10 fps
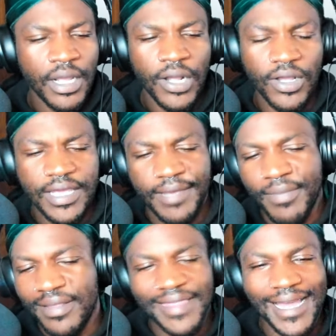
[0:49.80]

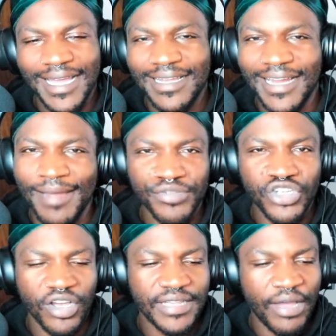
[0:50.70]
Okay, I'm
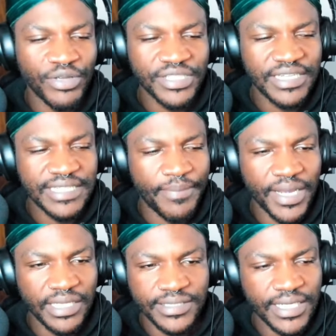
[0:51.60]
sure that wasn't his
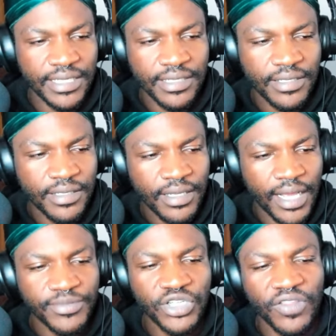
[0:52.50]
ability.
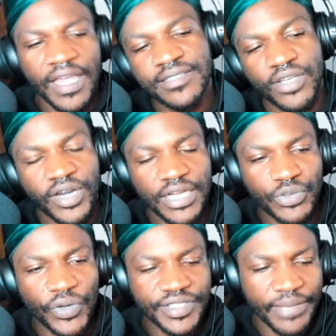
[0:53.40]
I'm sure that is the other
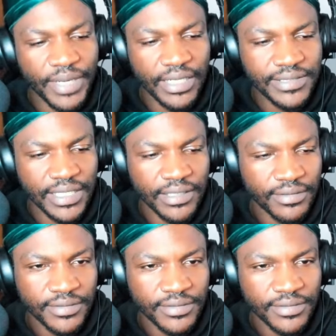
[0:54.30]
dude's ability.